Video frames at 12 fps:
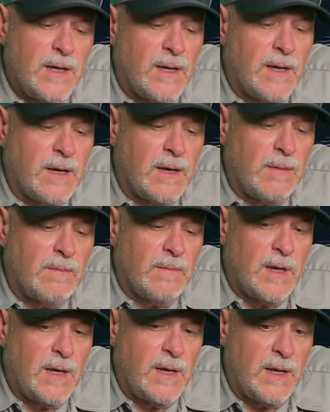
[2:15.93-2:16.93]

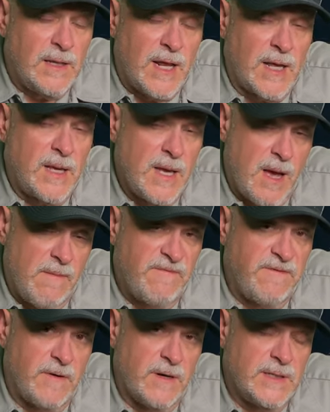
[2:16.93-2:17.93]
um, a lot of
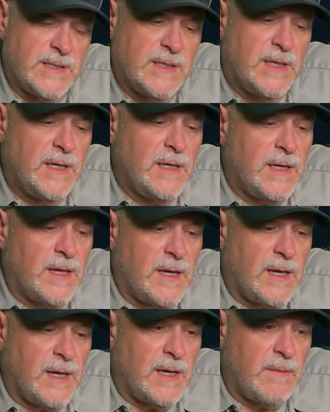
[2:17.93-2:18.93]
comfort,
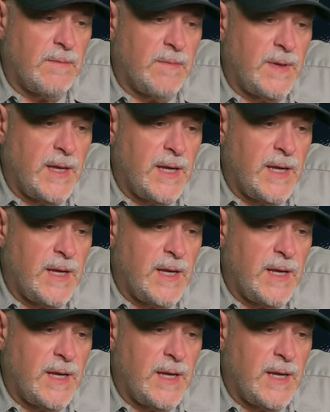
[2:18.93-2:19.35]
um,